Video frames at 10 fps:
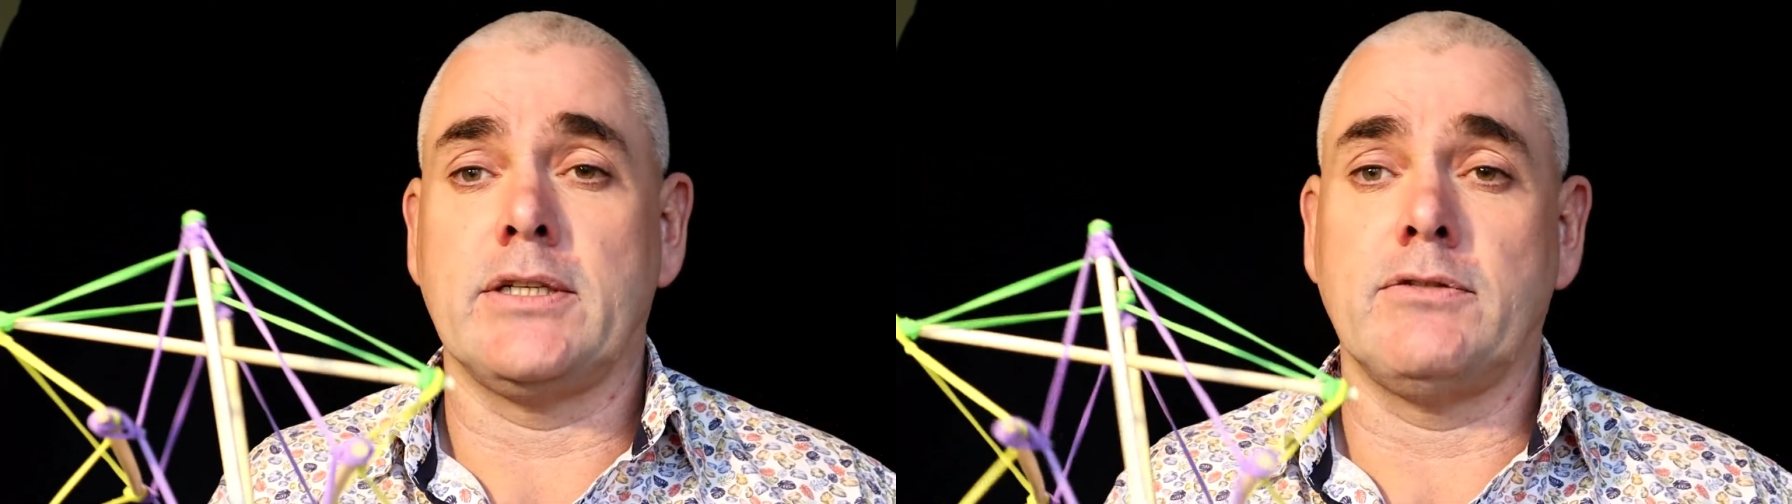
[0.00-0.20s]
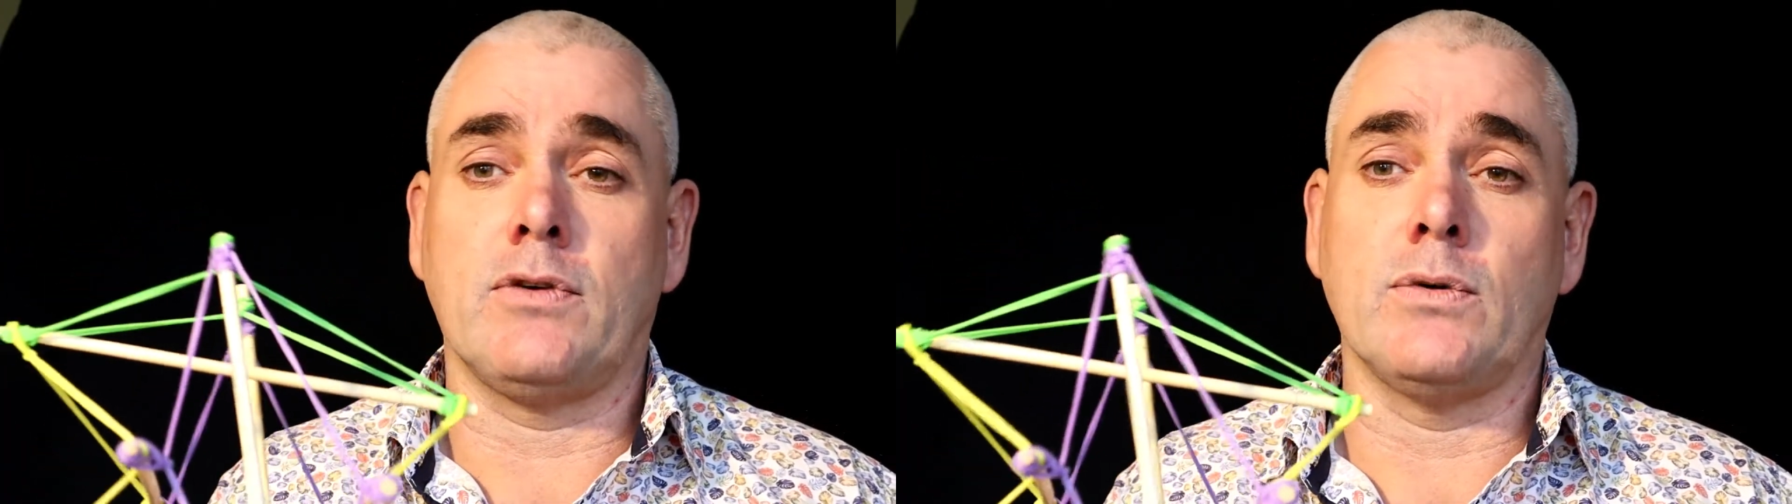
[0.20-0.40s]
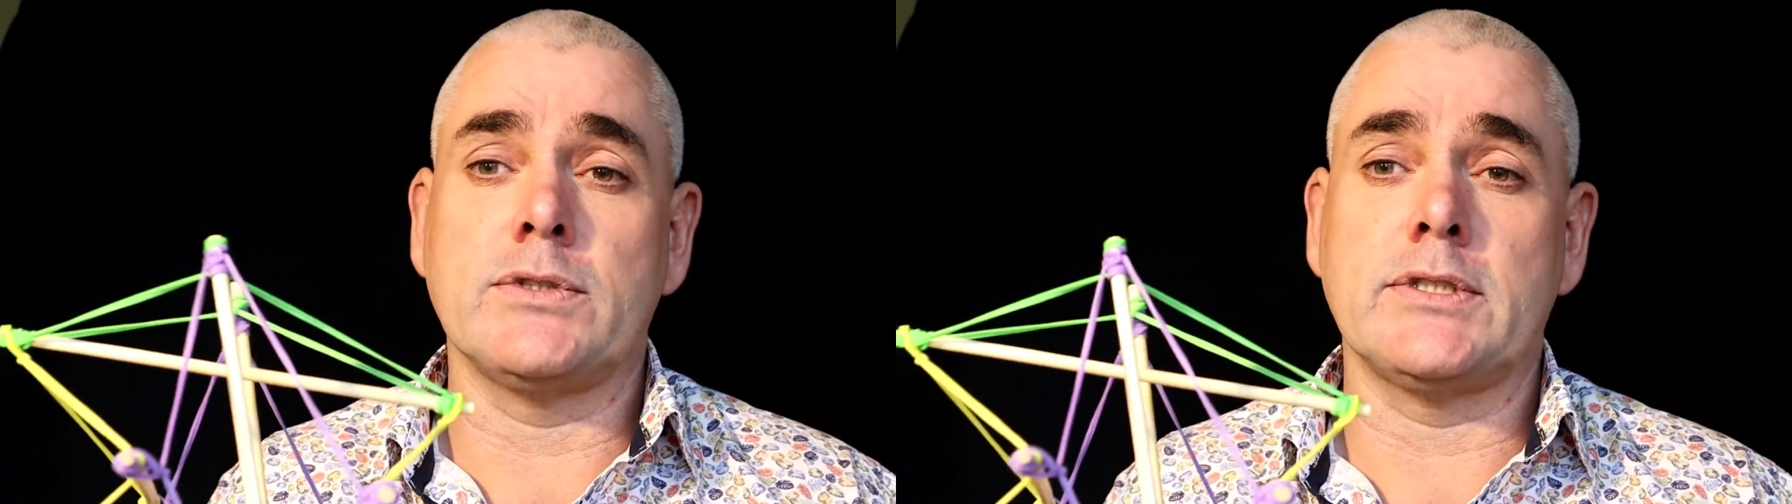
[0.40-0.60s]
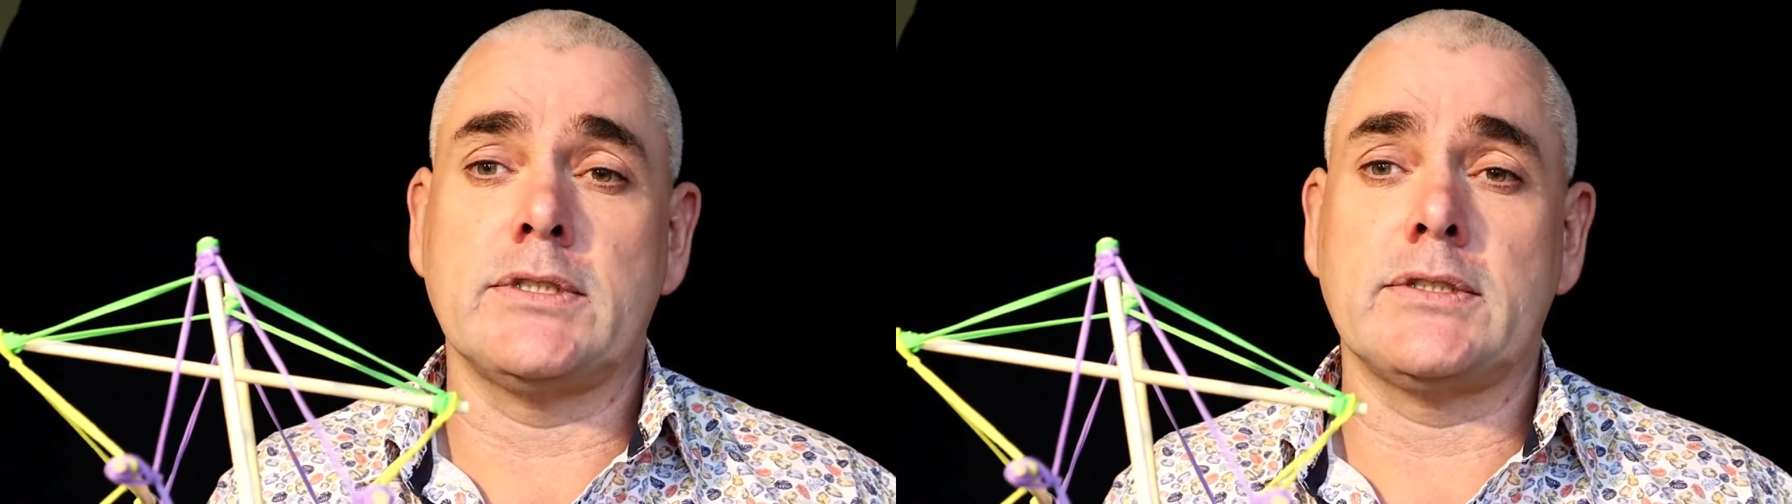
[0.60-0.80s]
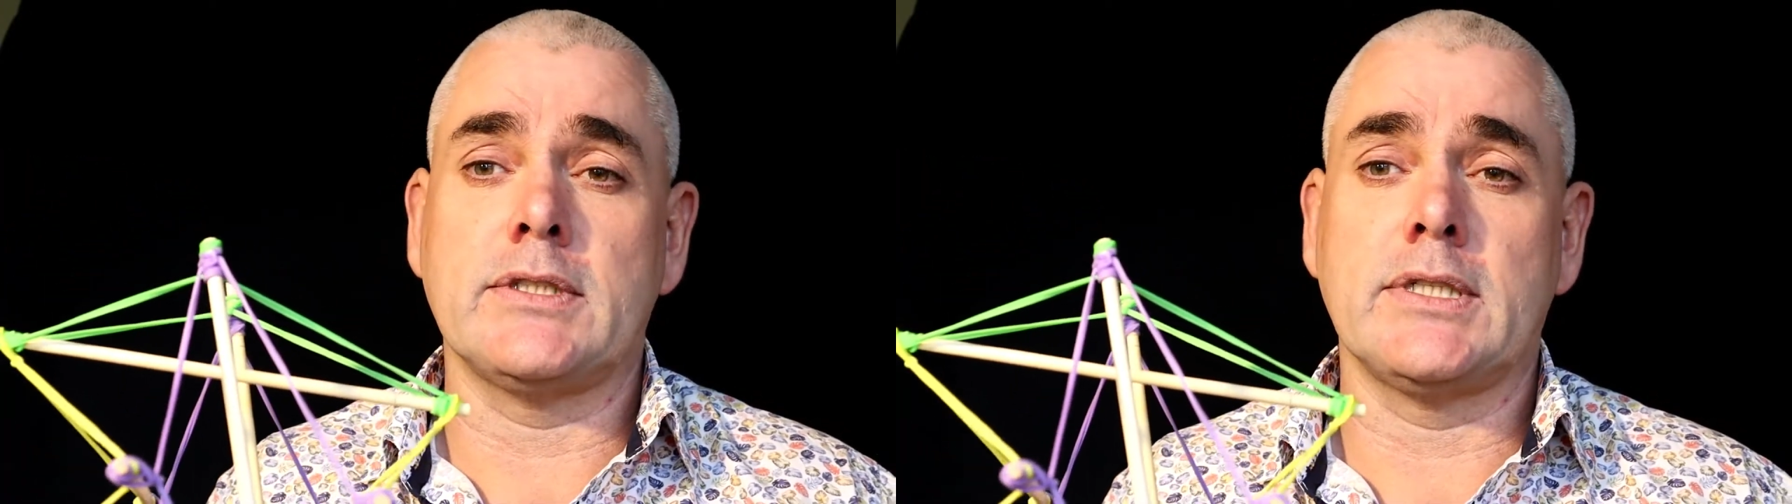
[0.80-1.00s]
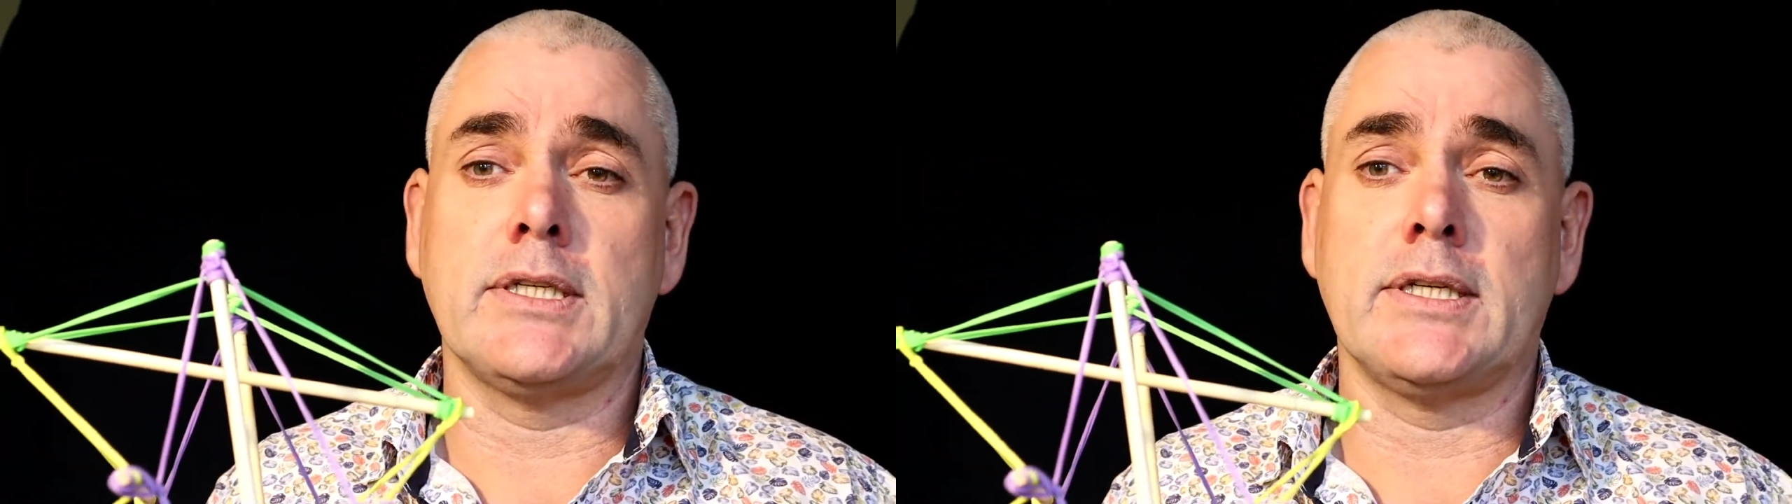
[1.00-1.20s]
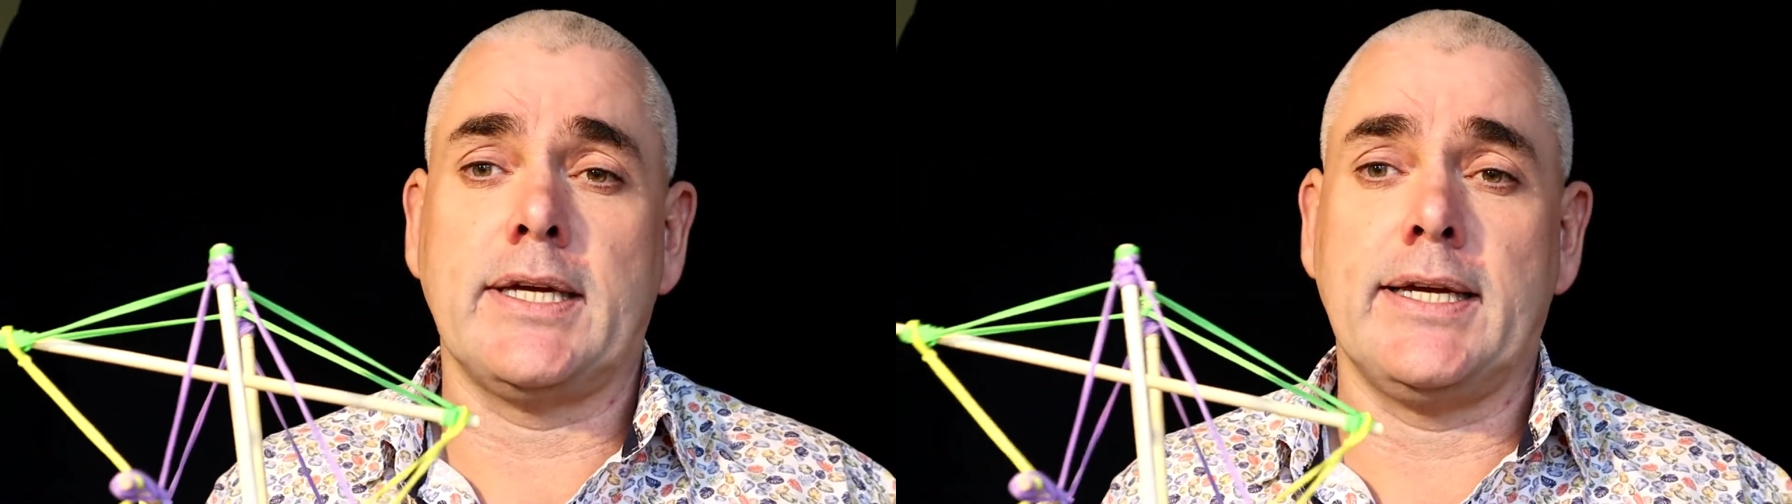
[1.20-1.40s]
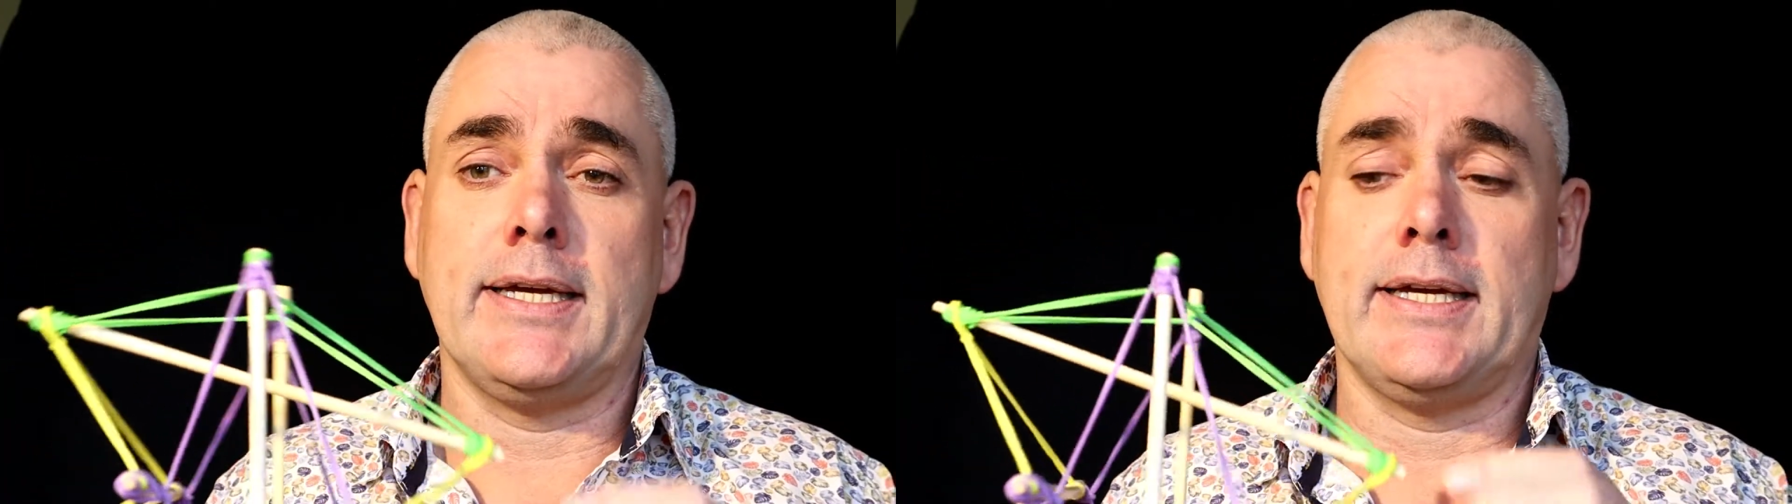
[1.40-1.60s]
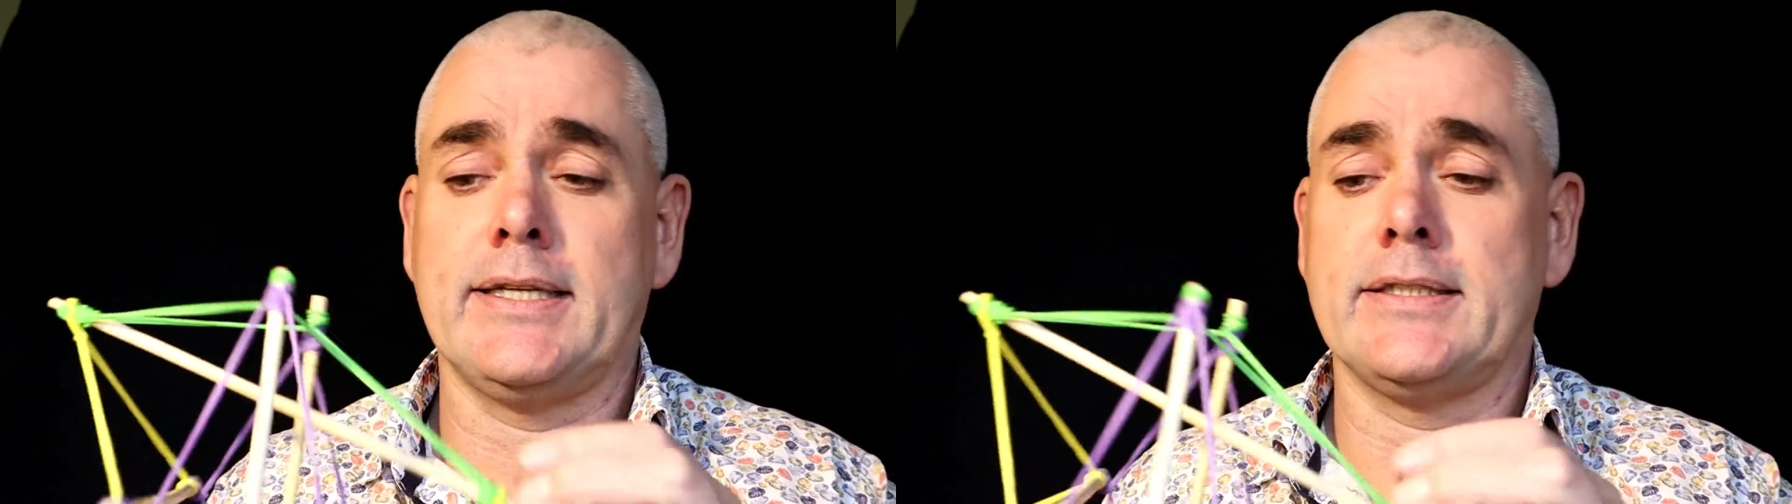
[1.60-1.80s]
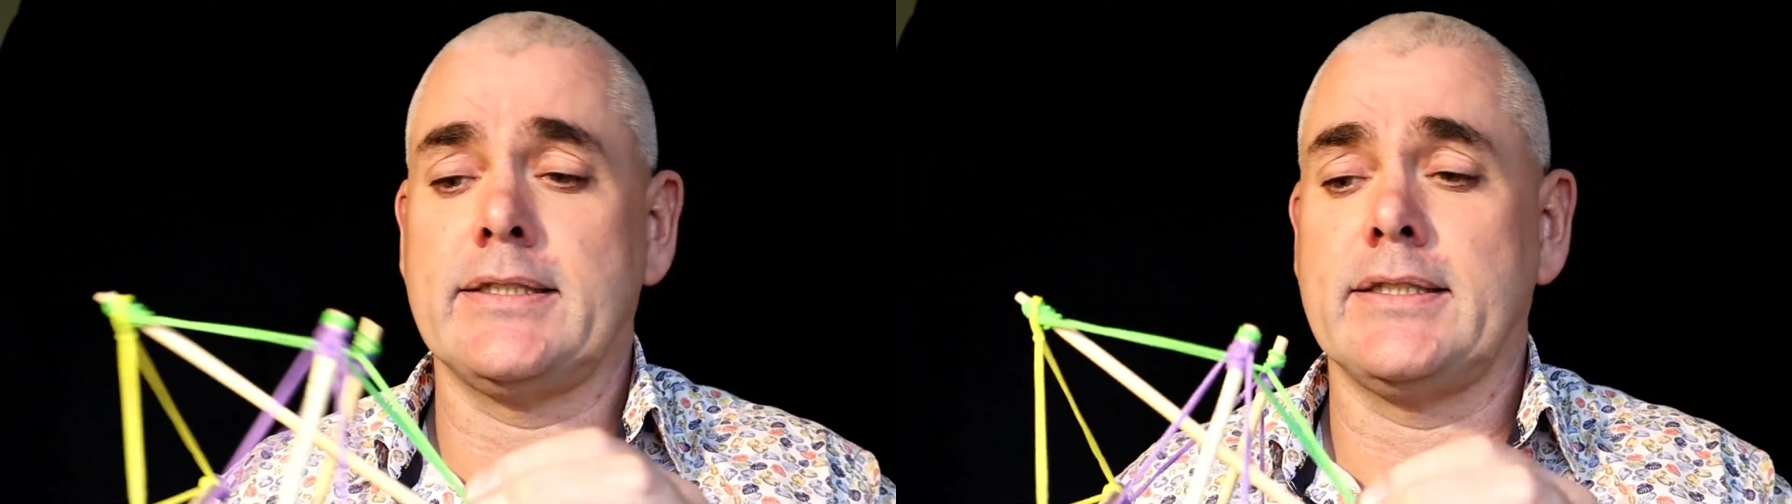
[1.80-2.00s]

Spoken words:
forces, and